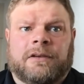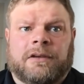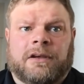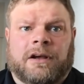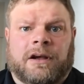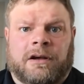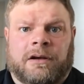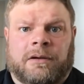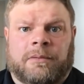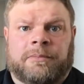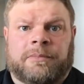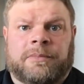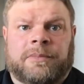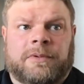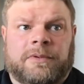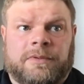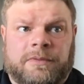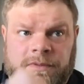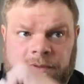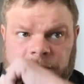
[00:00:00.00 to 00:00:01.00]

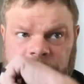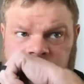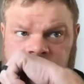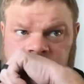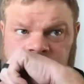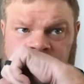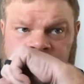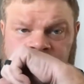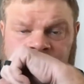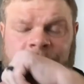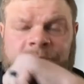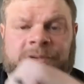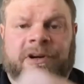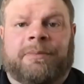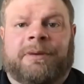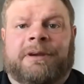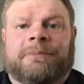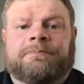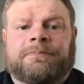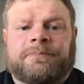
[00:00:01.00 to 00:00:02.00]

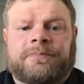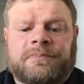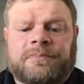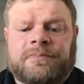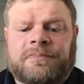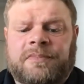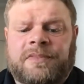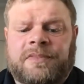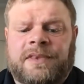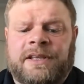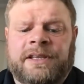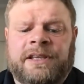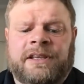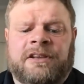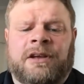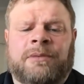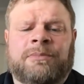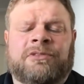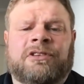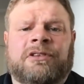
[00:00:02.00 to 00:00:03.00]
Pardon me. It
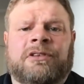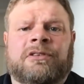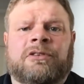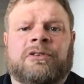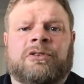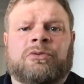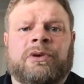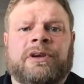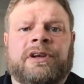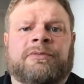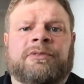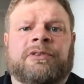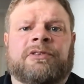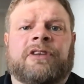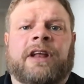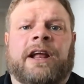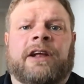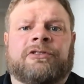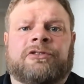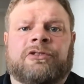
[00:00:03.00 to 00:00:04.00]
comes in 3 different
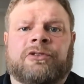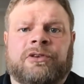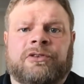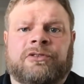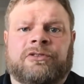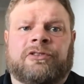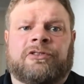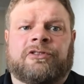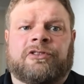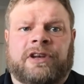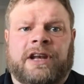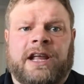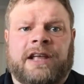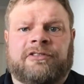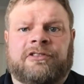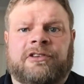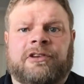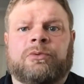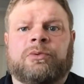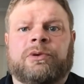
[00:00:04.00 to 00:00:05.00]
styles. So there's a
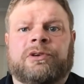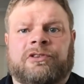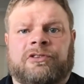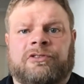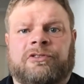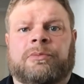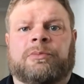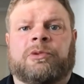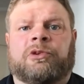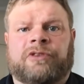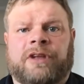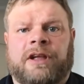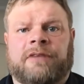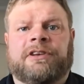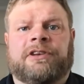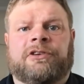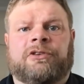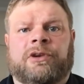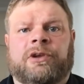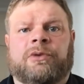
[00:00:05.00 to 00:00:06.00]
Sinesta, which is the most
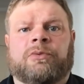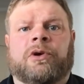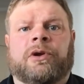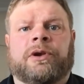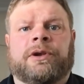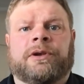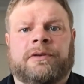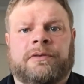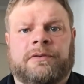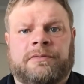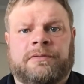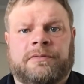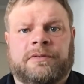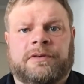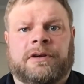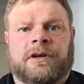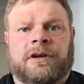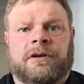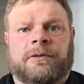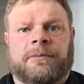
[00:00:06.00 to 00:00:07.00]
heavy duty one.
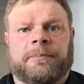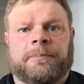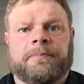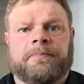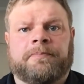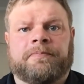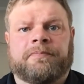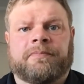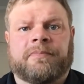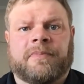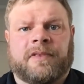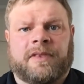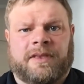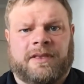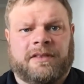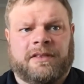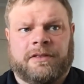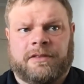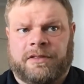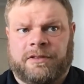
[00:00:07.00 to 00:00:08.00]

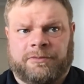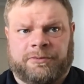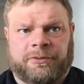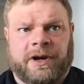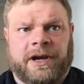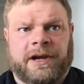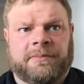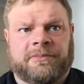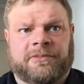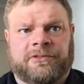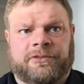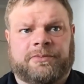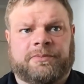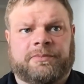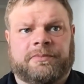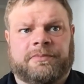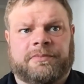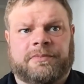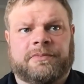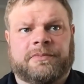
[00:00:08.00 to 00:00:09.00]
The frame's
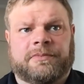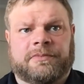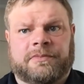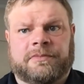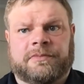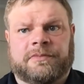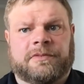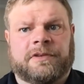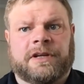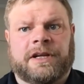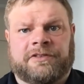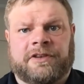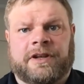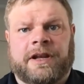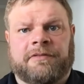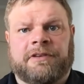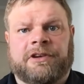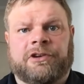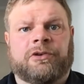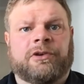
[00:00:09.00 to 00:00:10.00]
nice and
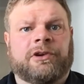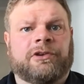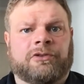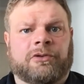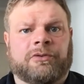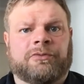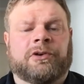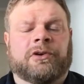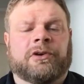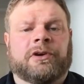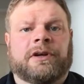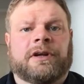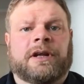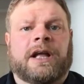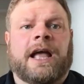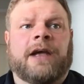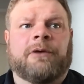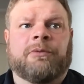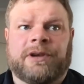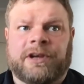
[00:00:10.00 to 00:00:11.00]
heavy duty. So if you're in a
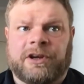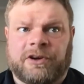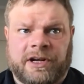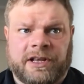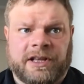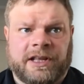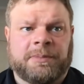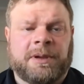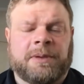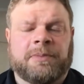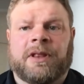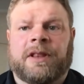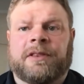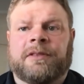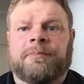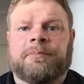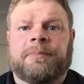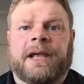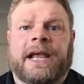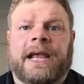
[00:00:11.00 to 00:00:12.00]
high wind area, like people on the
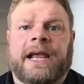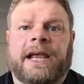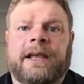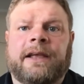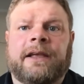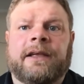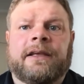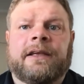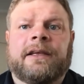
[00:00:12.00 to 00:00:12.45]
bay